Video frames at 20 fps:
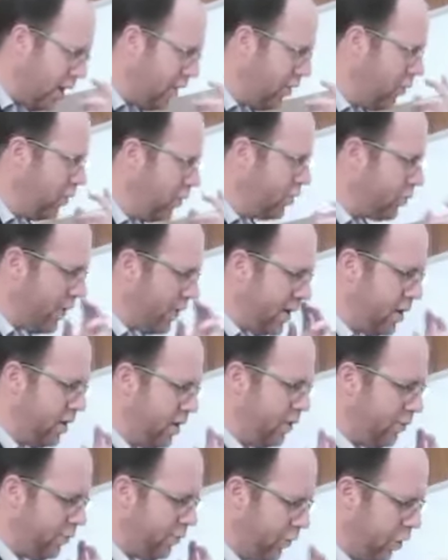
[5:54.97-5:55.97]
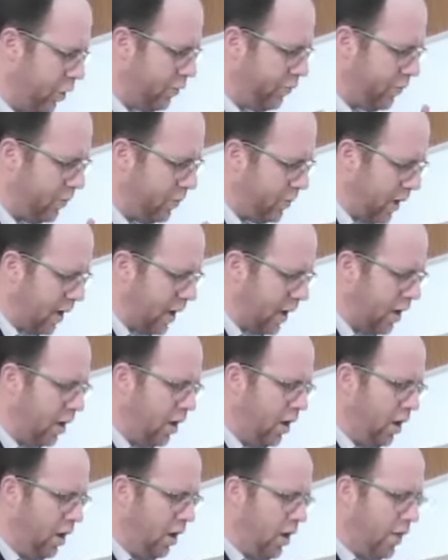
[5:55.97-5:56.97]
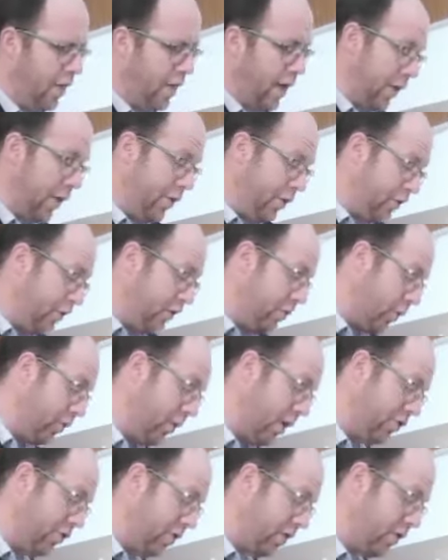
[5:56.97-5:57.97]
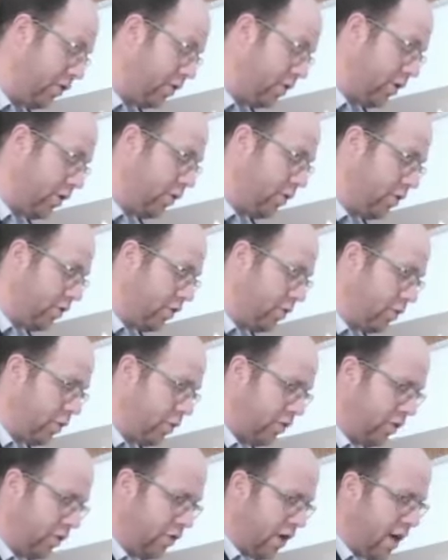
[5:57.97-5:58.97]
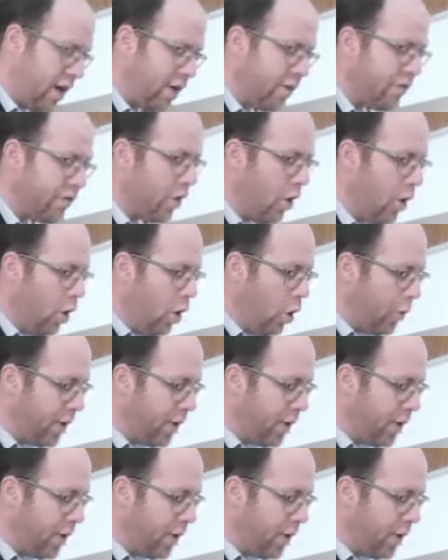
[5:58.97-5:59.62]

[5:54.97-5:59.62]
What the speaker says: In other words, we can infer from here that, and this is what Rashi is going to suggest,